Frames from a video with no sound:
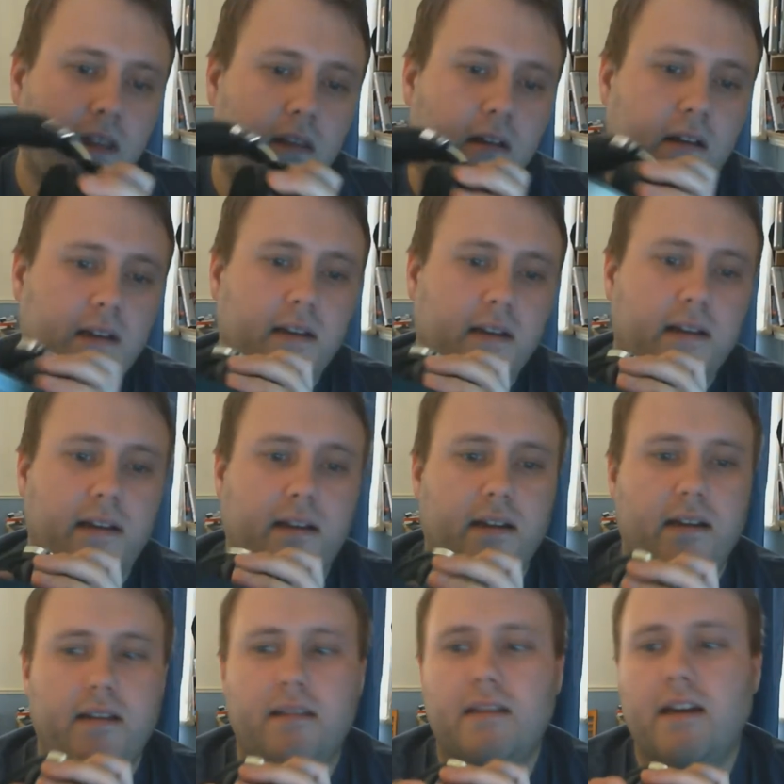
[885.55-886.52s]
Uh,
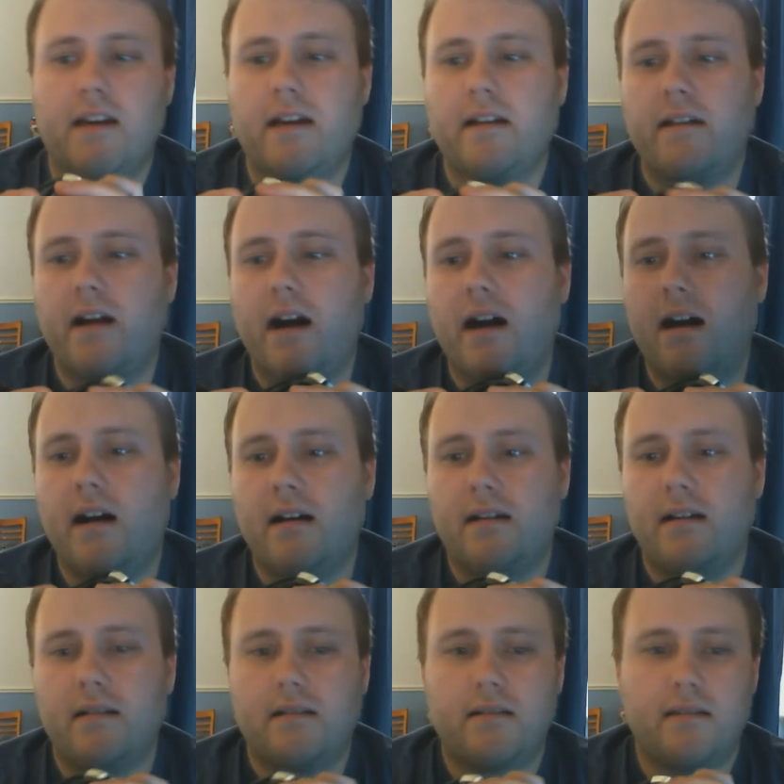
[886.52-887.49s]
there
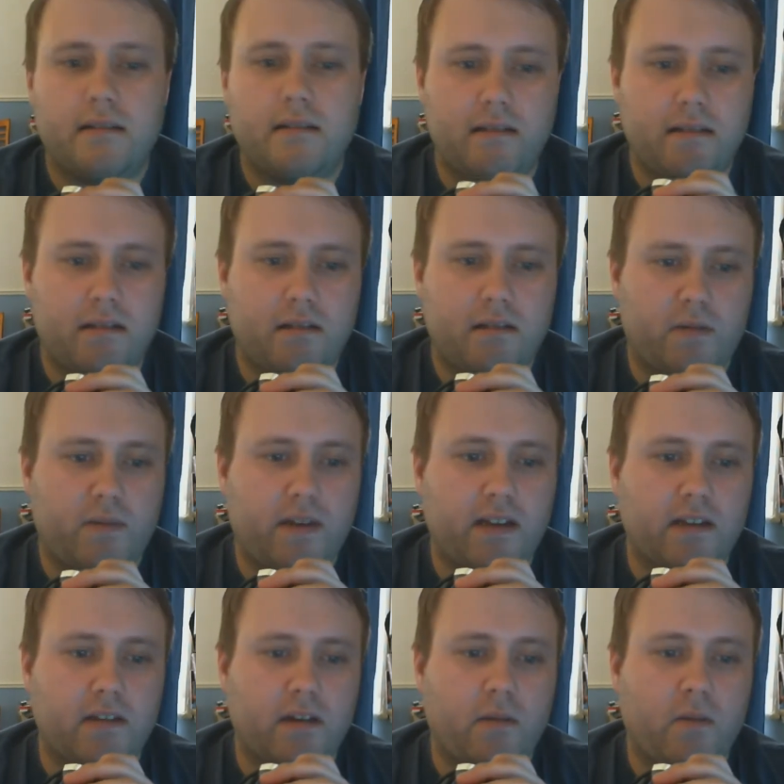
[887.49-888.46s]
are
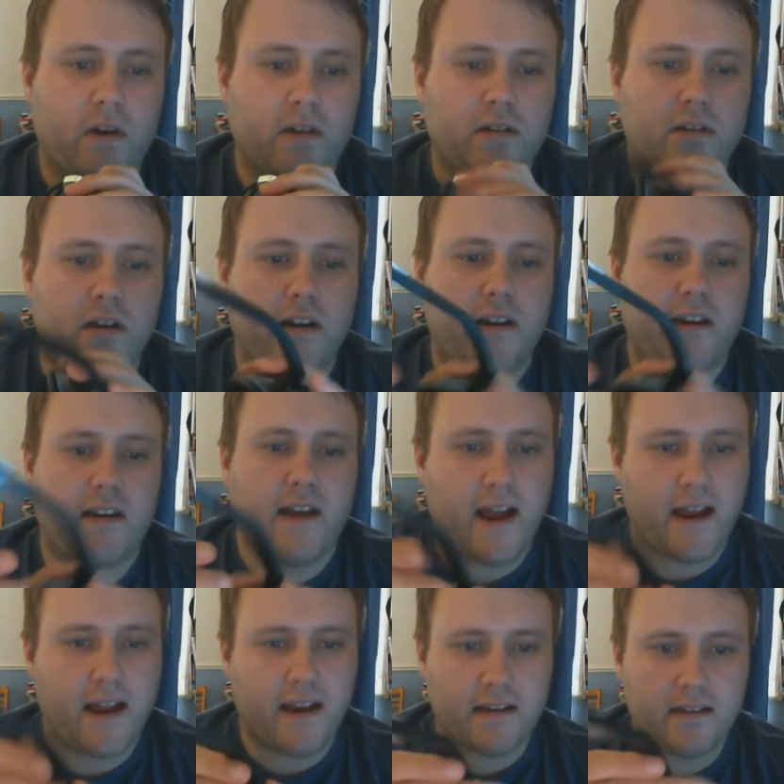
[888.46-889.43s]
speakers on one side
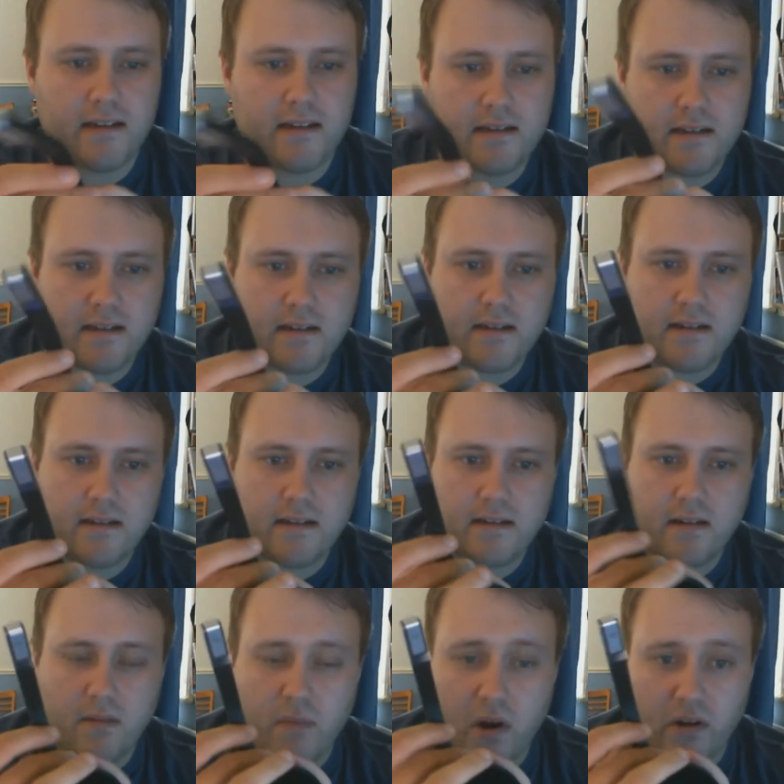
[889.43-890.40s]
and
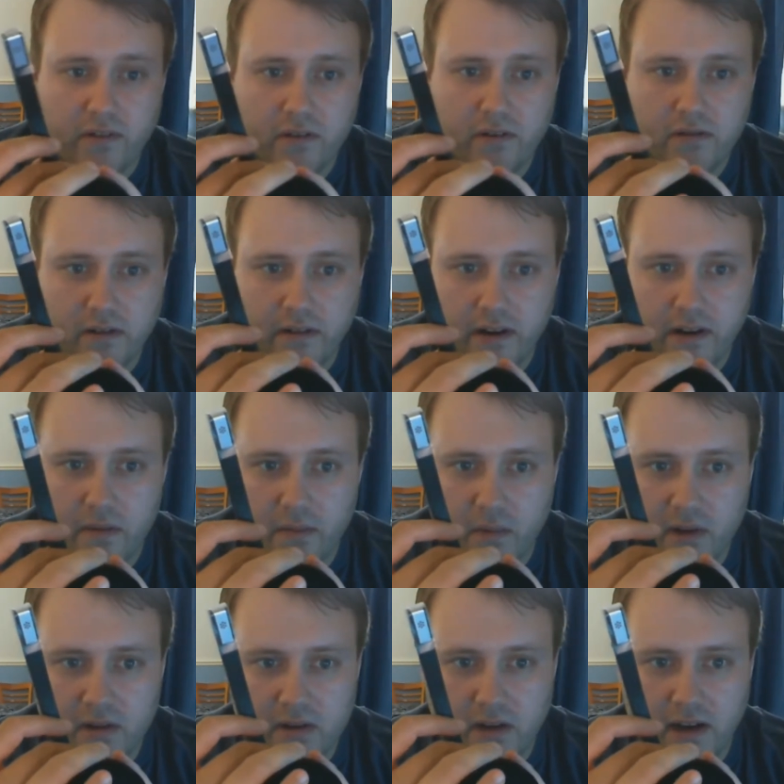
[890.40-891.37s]
a microphone, sorry, on
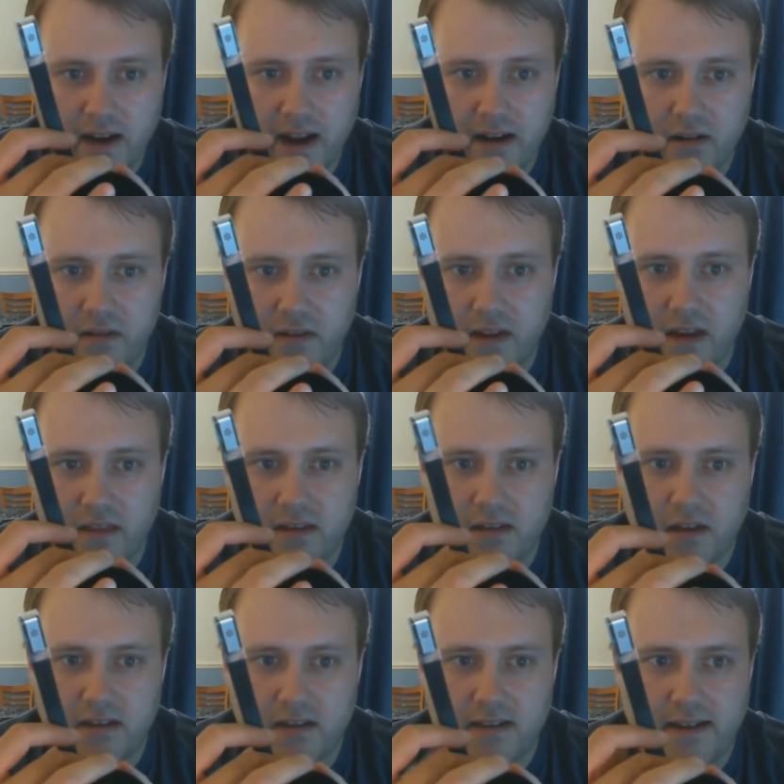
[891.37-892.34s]
one side and on the other
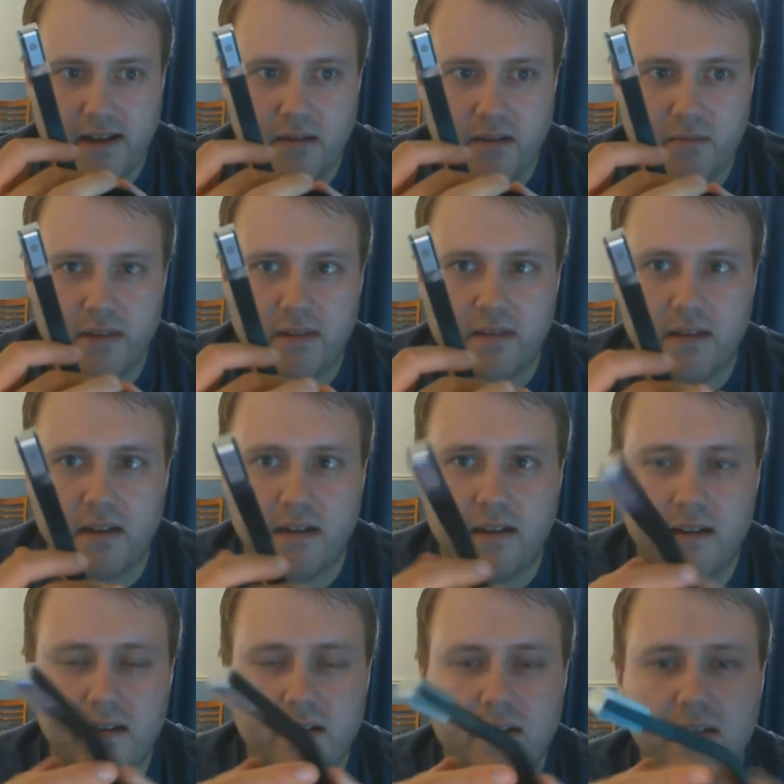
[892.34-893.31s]
side to help with, uh,
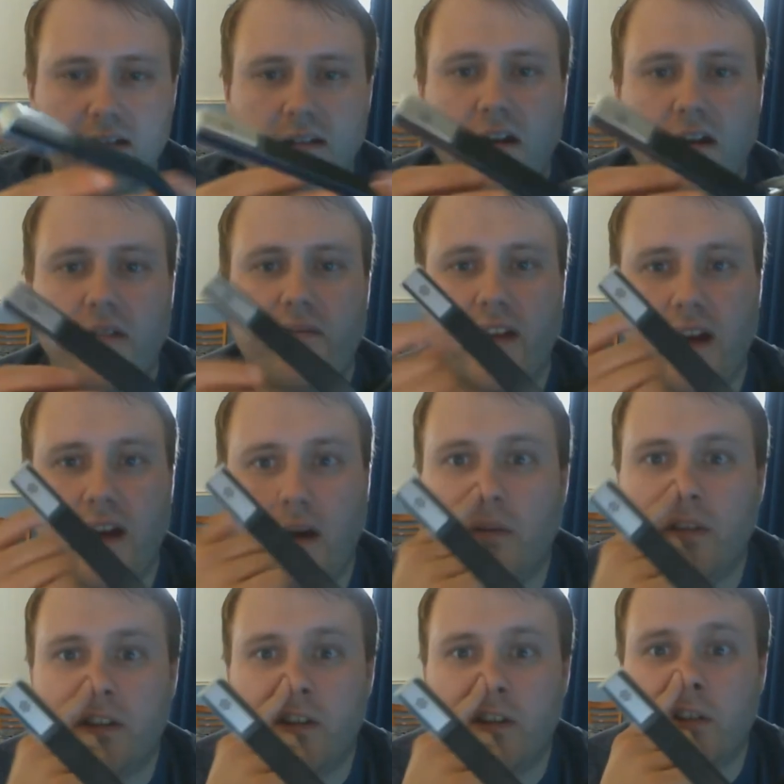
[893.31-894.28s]
hopefully help
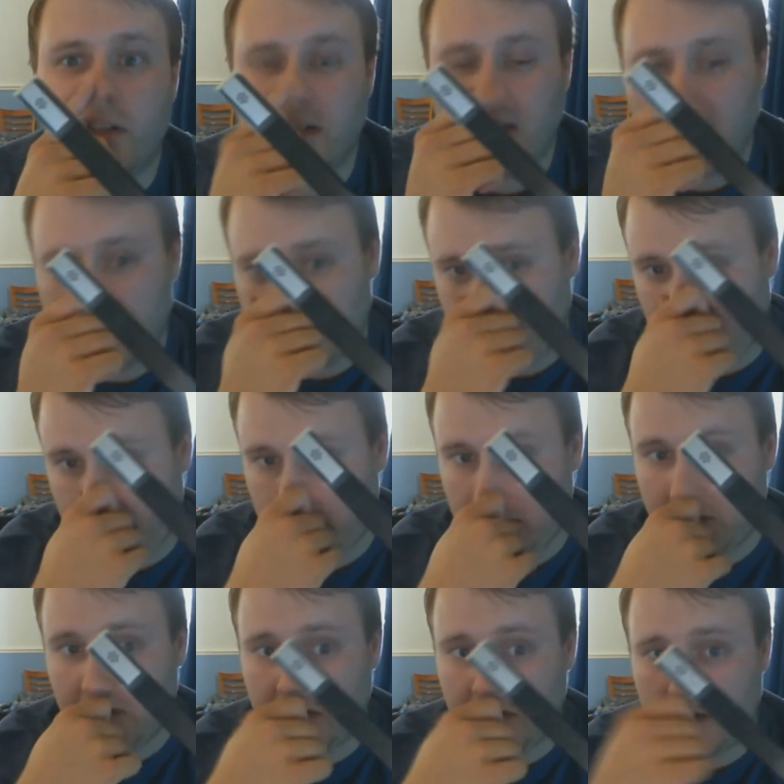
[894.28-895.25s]
with a noise
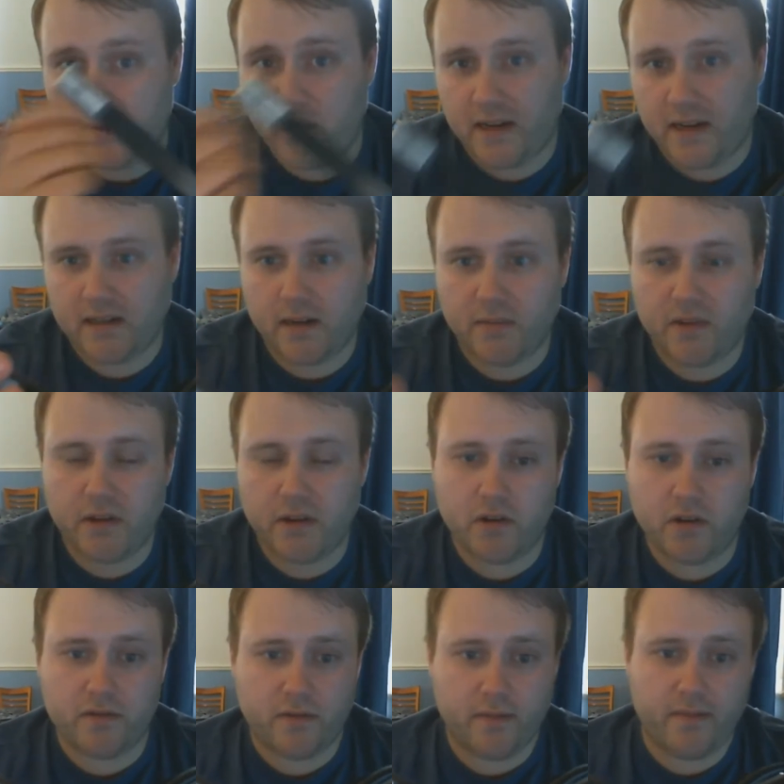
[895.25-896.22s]
cancellation. So it picks up the
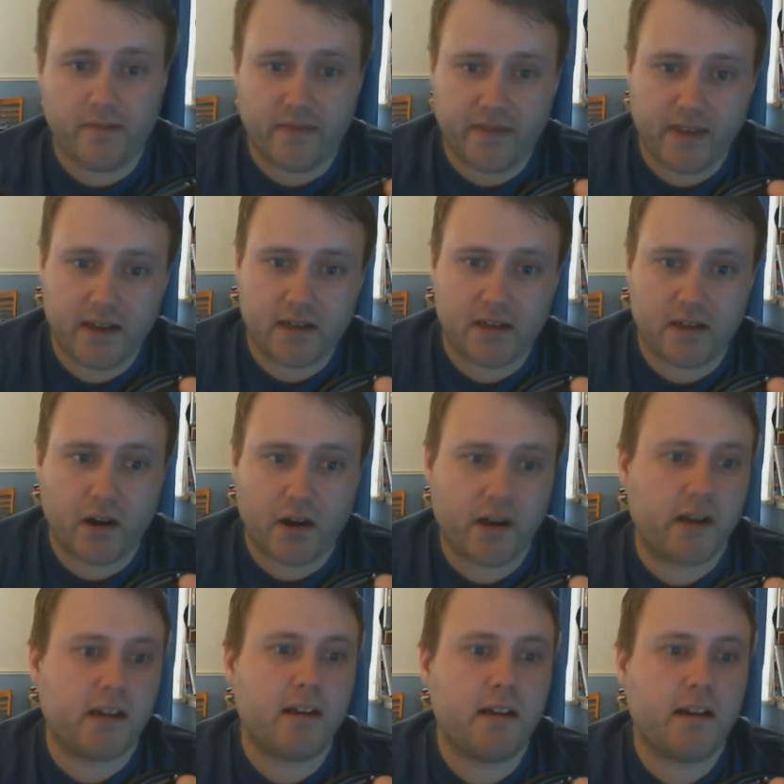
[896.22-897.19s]
noise from this
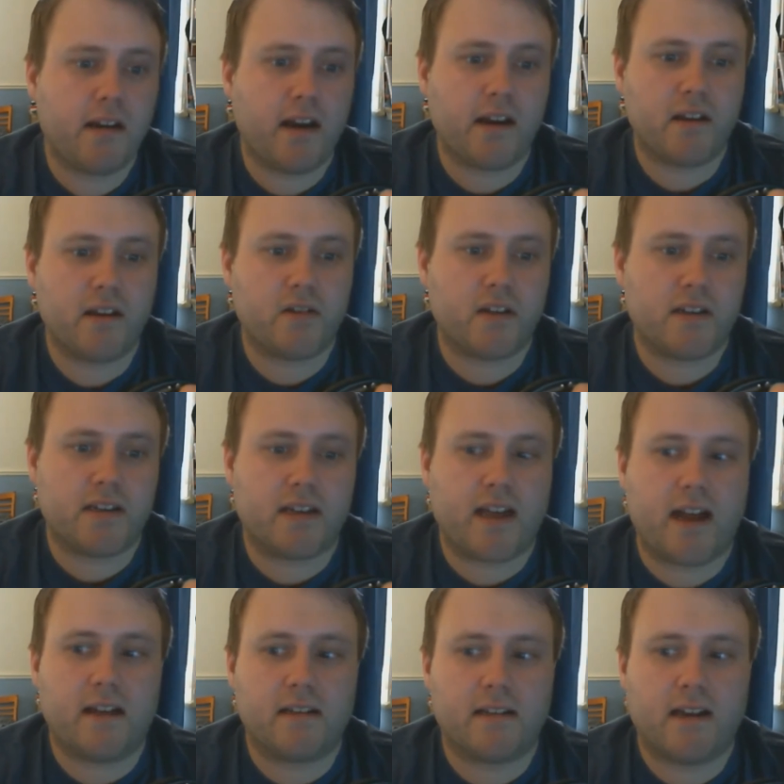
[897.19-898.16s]
side and it tries to
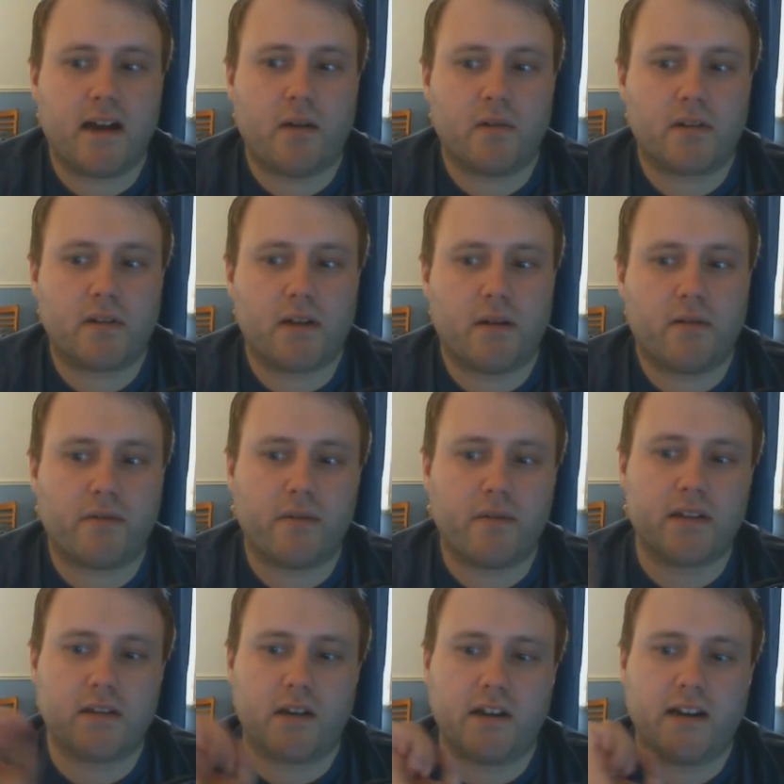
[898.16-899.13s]
cancel out what's coming from
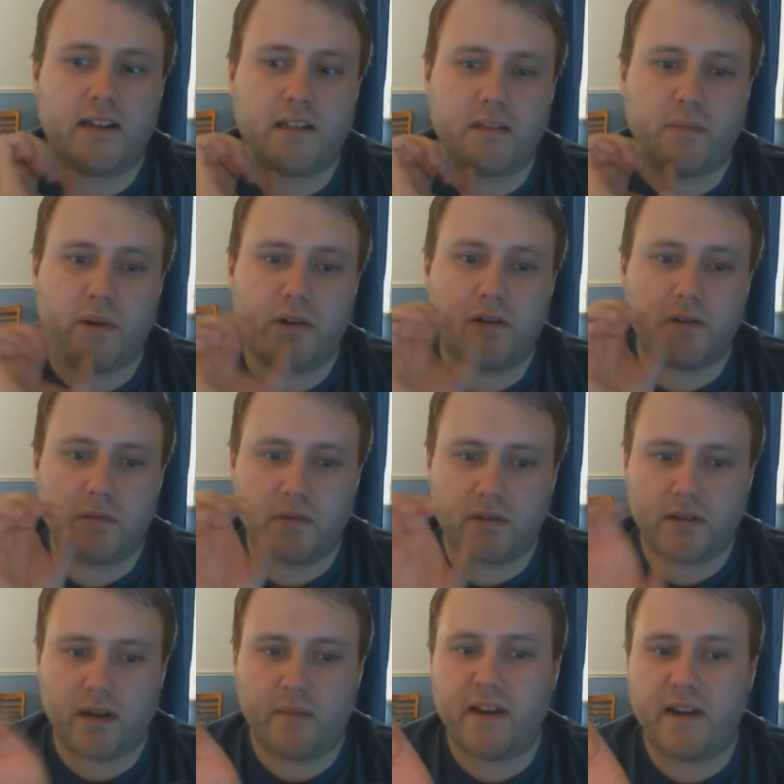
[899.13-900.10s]
this side as opposed to what's
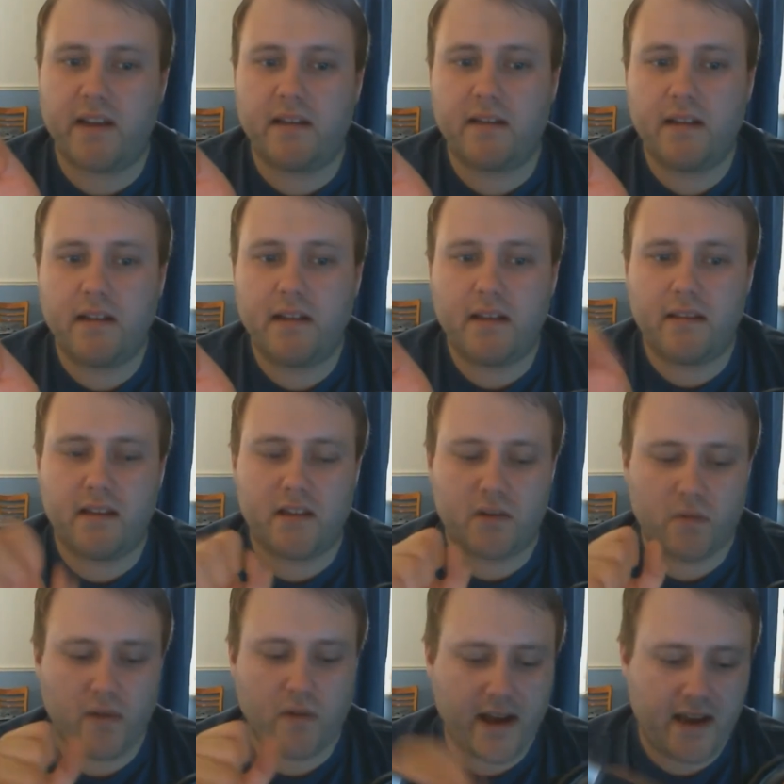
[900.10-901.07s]
coming in this
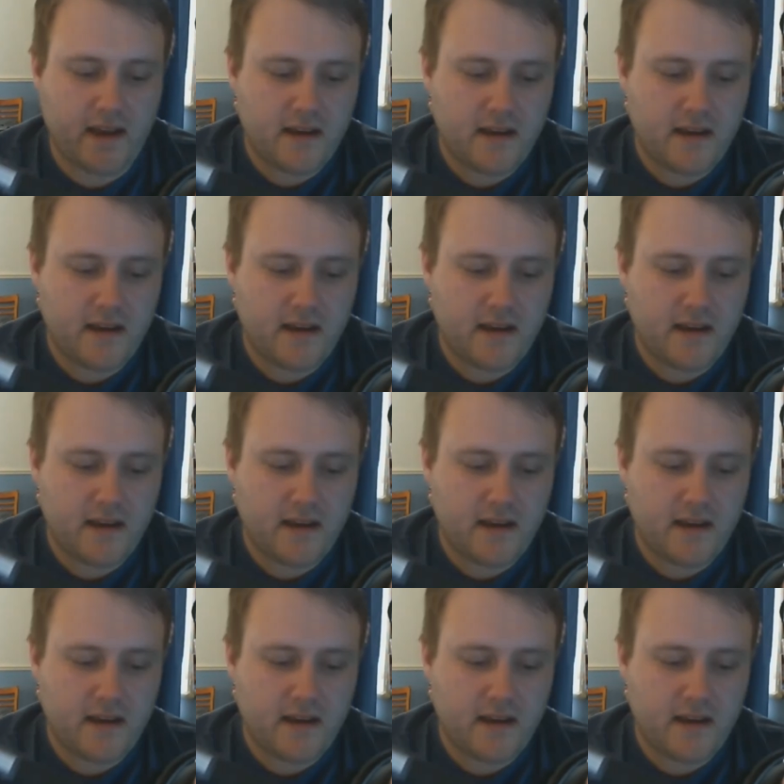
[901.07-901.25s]
way.